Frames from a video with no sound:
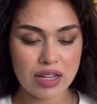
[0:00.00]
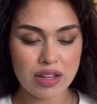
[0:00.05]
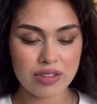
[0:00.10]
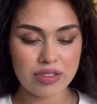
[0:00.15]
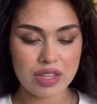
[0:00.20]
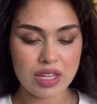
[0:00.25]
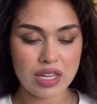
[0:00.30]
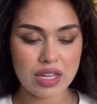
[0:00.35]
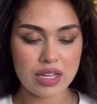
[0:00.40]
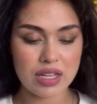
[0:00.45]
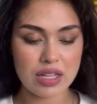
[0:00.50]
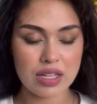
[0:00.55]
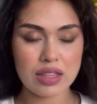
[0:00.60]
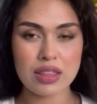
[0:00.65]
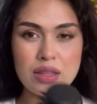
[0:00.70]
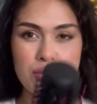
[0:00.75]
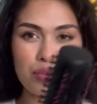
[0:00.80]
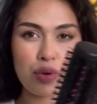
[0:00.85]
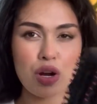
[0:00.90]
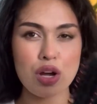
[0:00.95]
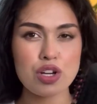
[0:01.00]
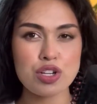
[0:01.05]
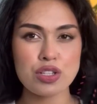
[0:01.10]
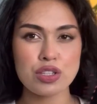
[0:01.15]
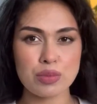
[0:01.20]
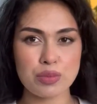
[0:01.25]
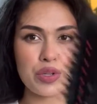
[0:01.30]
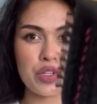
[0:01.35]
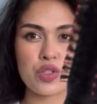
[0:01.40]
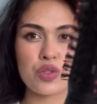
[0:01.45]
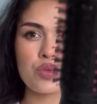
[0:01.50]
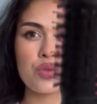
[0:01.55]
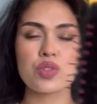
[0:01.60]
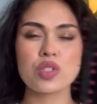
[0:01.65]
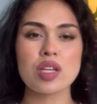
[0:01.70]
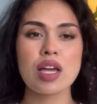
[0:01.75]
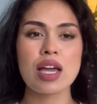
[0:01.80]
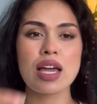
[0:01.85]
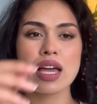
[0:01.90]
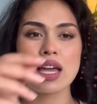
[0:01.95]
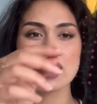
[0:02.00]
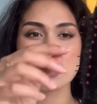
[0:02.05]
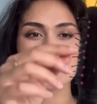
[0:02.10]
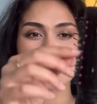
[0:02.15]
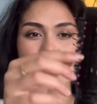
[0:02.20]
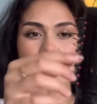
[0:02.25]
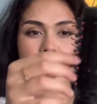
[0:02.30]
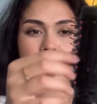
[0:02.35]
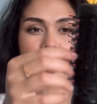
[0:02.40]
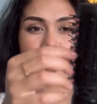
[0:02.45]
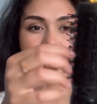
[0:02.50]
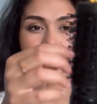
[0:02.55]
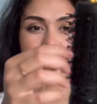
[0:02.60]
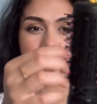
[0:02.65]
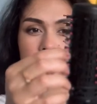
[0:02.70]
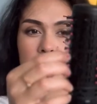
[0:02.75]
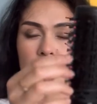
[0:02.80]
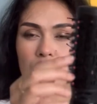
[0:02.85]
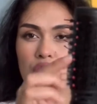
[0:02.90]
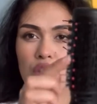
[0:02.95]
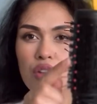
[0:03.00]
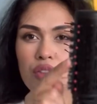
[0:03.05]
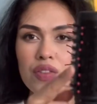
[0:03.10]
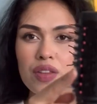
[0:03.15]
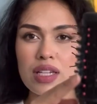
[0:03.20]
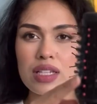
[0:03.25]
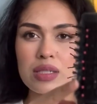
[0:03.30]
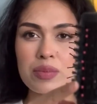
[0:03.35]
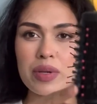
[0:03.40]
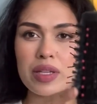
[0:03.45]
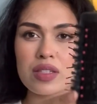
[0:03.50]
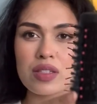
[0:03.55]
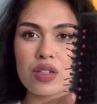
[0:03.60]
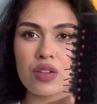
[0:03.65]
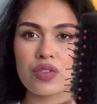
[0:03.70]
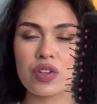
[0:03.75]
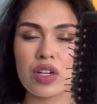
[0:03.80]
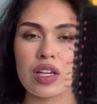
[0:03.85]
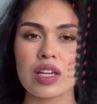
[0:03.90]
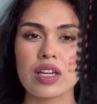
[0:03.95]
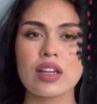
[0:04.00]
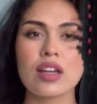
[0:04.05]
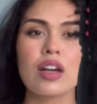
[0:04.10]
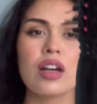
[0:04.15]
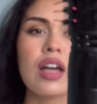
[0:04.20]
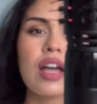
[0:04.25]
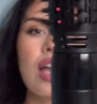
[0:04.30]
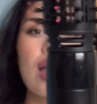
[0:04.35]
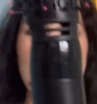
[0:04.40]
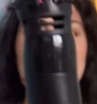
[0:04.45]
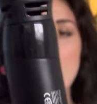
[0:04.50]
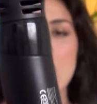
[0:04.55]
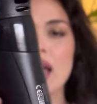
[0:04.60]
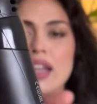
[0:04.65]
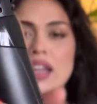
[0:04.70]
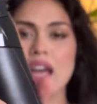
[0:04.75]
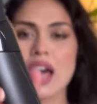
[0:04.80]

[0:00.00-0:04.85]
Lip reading: I think, the brush and the bristles, it tends to get stuck on these bits over here, and